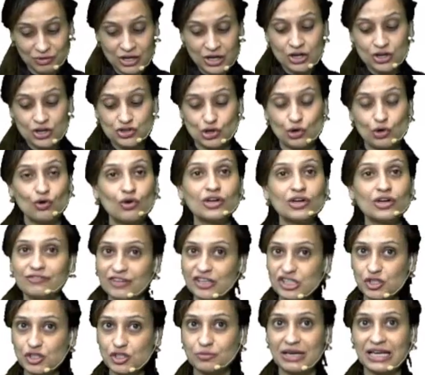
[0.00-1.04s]
So
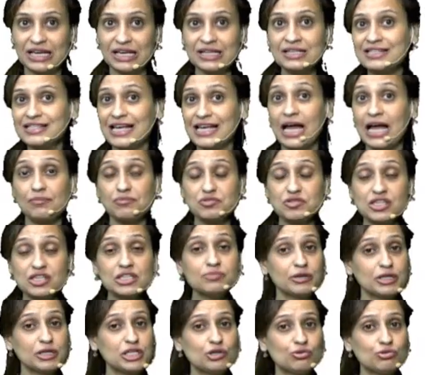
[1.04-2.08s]
which means absent
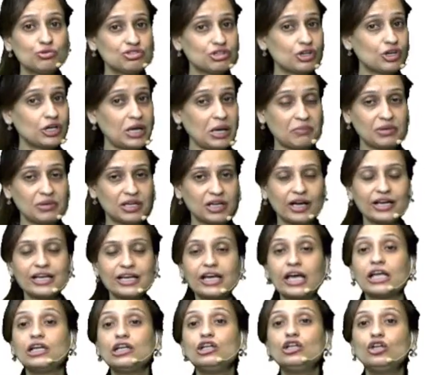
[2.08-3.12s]
pituitary on MRI
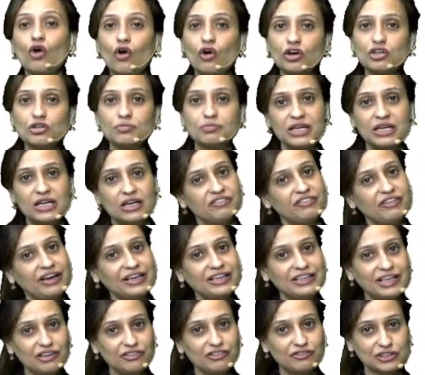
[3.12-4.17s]
cannot be a
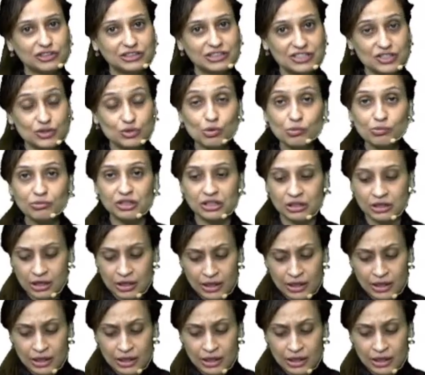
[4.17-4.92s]
finding for this woman.